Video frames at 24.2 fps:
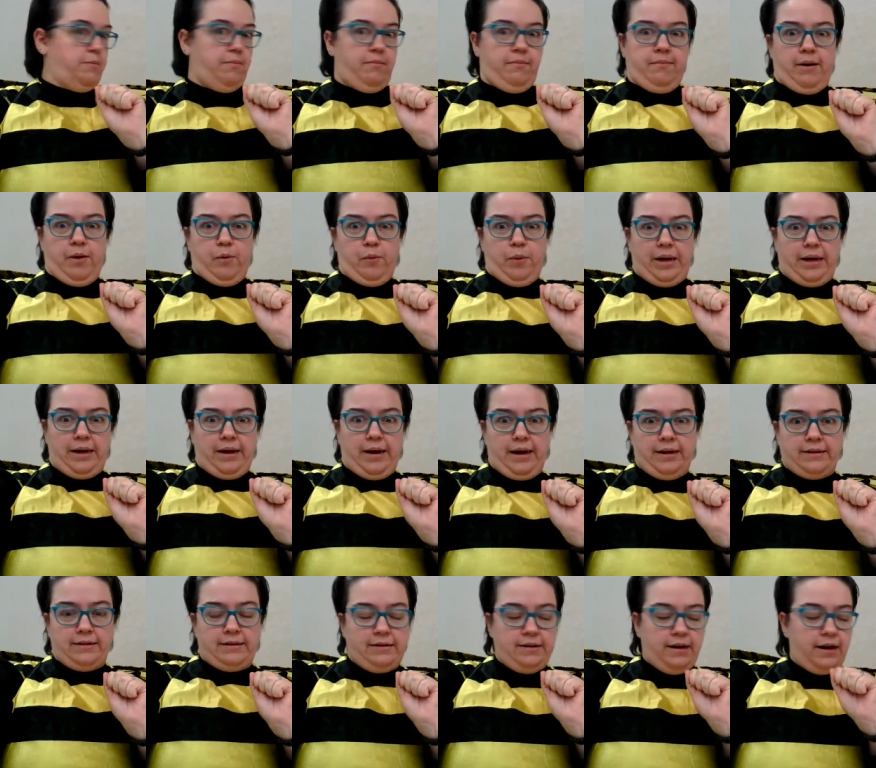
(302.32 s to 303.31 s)
my wing
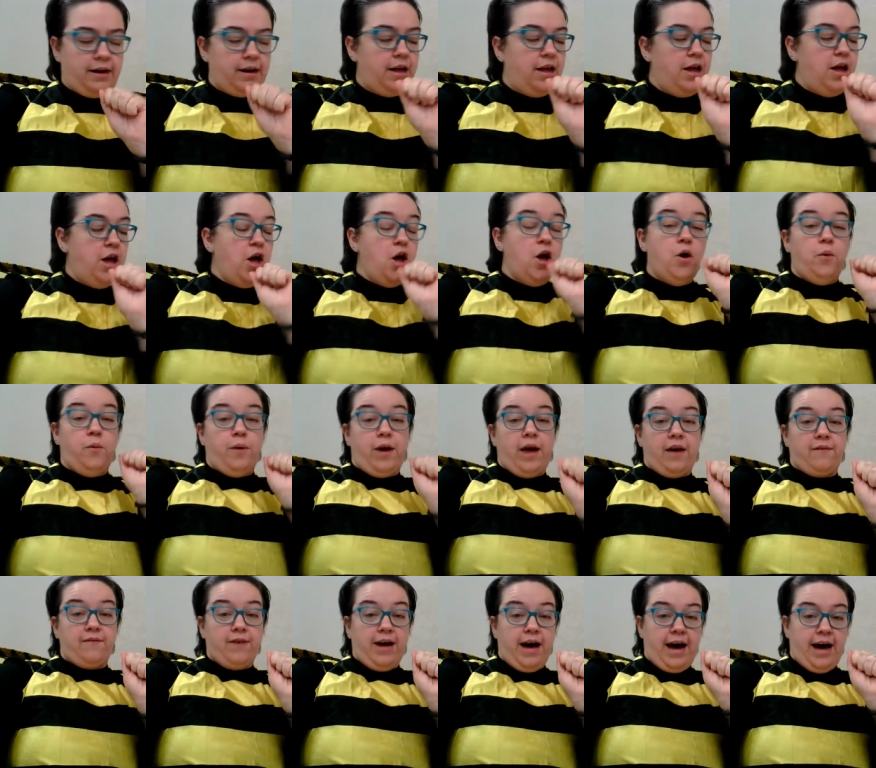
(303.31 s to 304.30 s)
got stuck. We
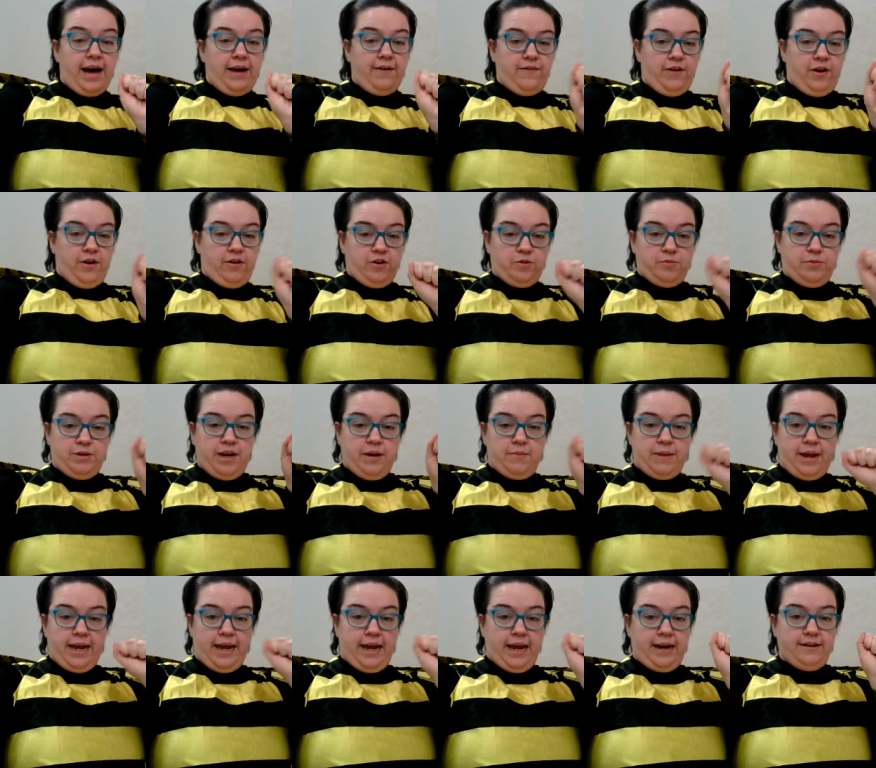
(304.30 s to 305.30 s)
have a hive here. Let's pretend
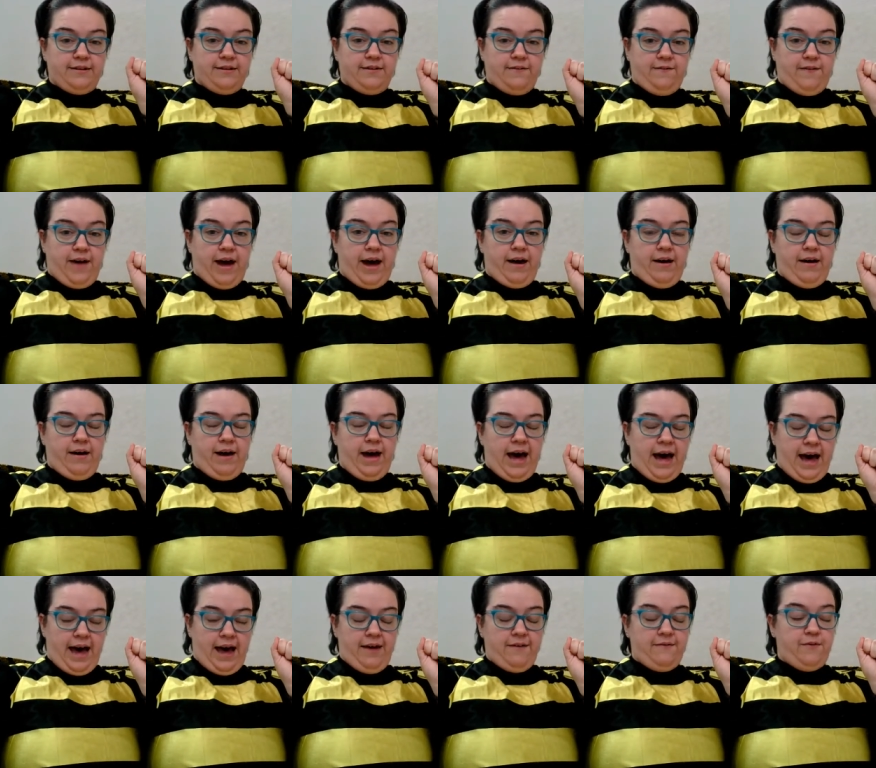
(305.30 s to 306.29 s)
my hand is a
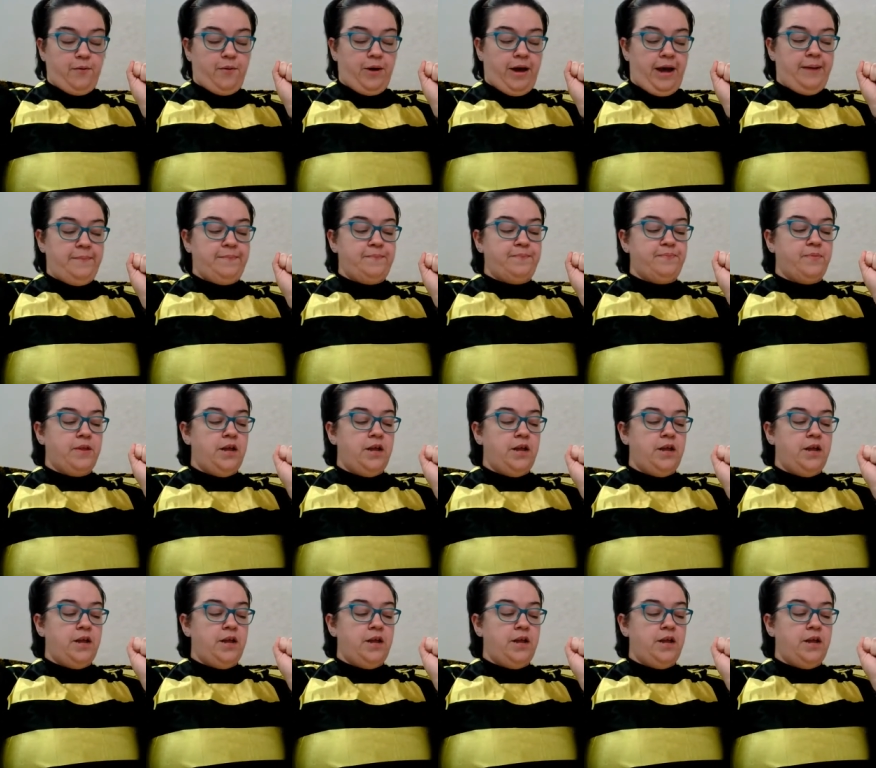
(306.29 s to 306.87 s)
hive, okay?